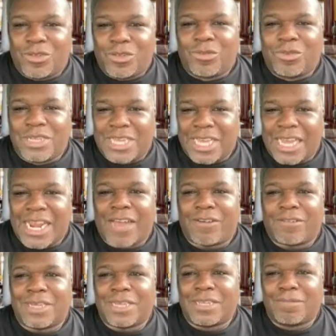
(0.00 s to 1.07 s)
to get
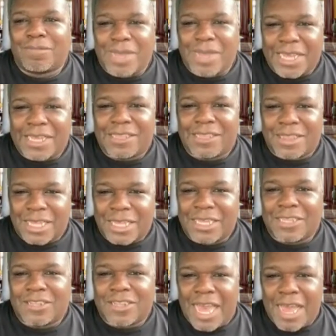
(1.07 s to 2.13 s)
out and make
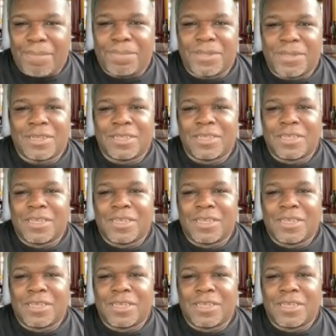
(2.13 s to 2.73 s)
things happen